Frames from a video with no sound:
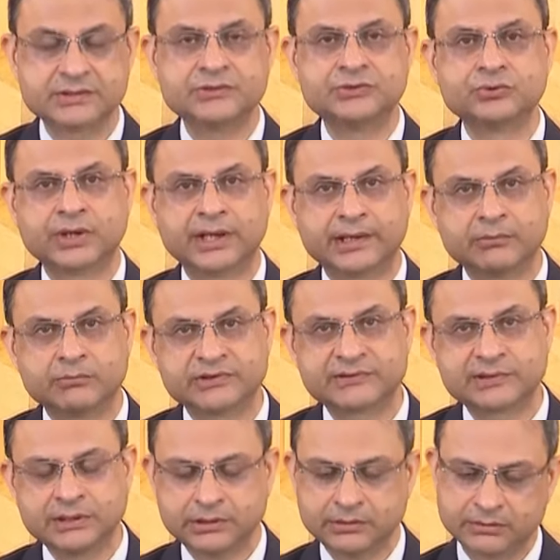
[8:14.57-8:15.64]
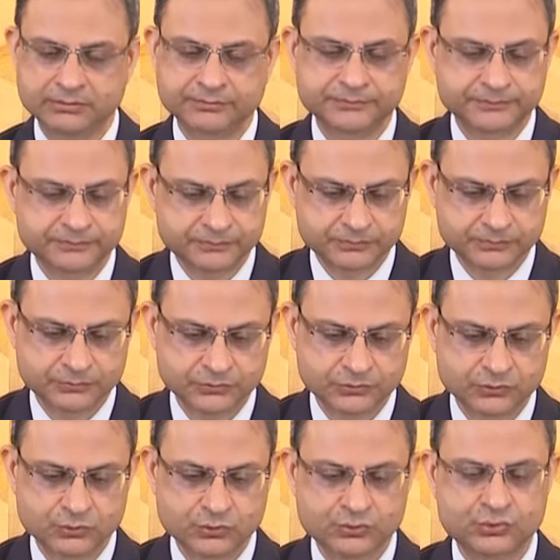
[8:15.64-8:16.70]
unanimously
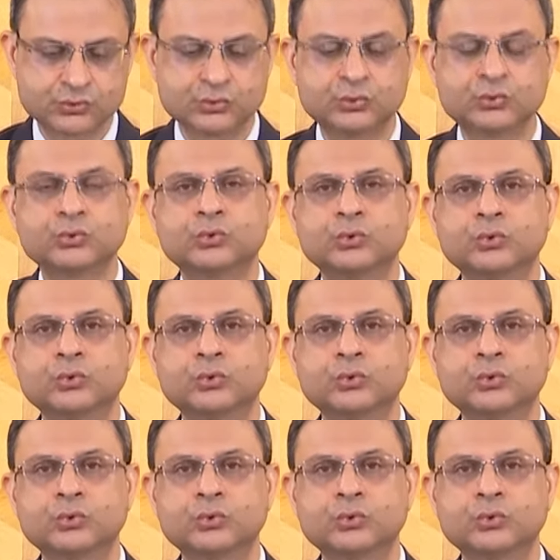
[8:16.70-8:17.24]
to